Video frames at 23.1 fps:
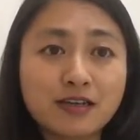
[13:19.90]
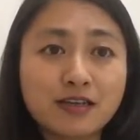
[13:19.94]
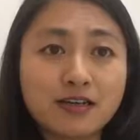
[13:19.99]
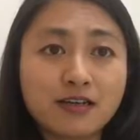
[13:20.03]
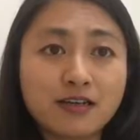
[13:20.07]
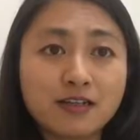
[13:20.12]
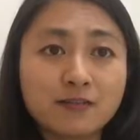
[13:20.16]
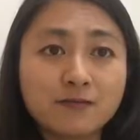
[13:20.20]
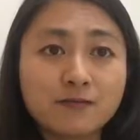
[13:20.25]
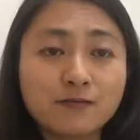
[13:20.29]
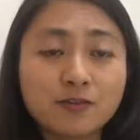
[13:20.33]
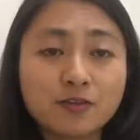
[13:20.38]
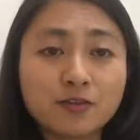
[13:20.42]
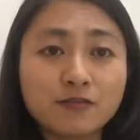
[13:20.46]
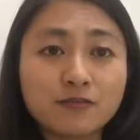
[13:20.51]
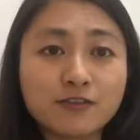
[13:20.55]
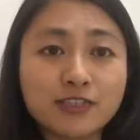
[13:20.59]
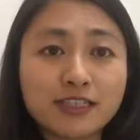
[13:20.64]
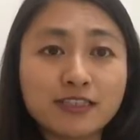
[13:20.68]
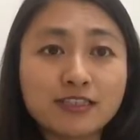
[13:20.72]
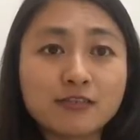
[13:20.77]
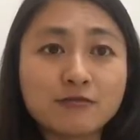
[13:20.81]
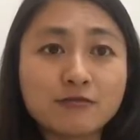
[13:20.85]
if your
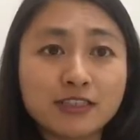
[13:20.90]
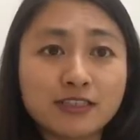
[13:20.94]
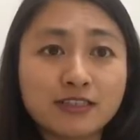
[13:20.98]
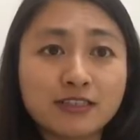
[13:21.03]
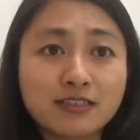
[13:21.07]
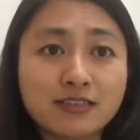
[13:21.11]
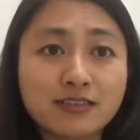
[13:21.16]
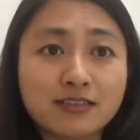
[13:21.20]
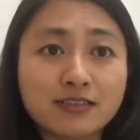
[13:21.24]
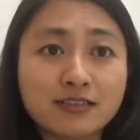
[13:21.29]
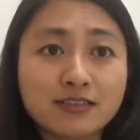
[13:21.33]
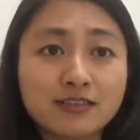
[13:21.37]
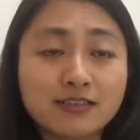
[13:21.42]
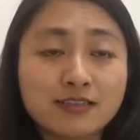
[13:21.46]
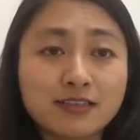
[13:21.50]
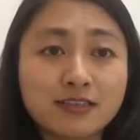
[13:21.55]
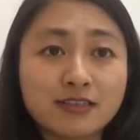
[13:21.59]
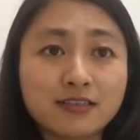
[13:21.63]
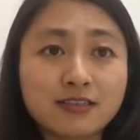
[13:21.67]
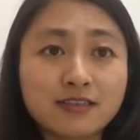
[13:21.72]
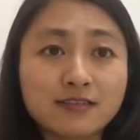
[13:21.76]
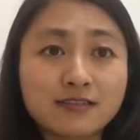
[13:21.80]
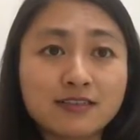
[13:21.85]
VAT return is
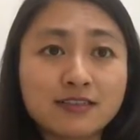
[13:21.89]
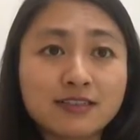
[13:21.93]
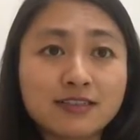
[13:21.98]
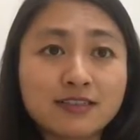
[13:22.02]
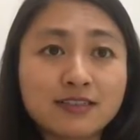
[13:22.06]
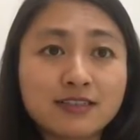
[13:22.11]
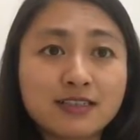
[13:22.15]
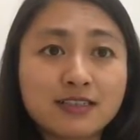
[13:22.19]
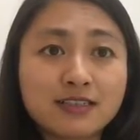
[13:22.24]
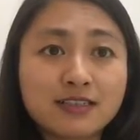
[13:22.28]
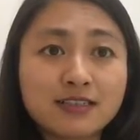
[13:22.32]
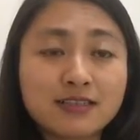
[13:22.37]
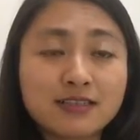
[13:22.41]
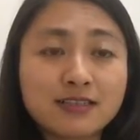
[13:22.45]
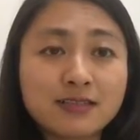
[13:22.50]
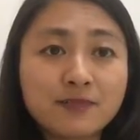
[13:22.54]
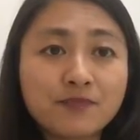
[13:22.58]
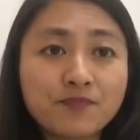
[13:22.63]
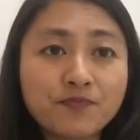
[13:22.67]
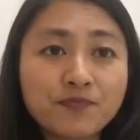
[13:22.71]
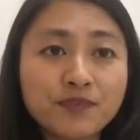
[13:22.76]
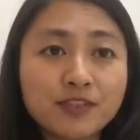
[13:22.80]
inconsistent,